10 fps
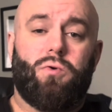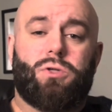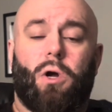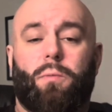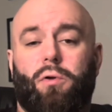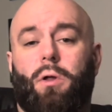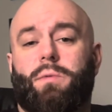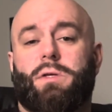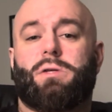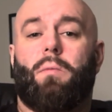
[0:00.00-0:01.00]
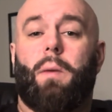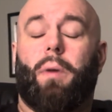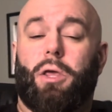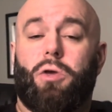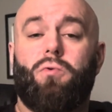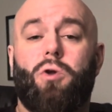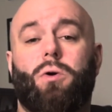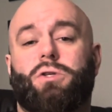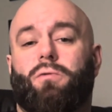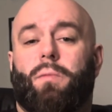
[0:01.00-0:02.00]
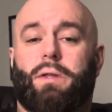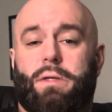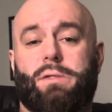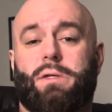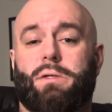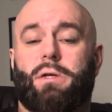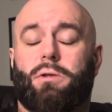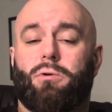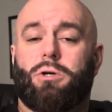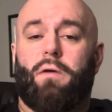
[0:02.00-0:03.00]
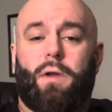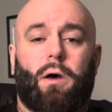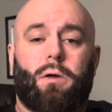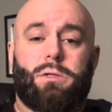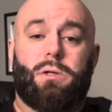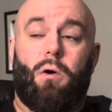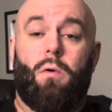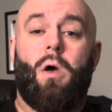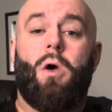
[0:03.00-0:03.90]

start to pull up to someone, but you notice from a distance that they're driving hella slow.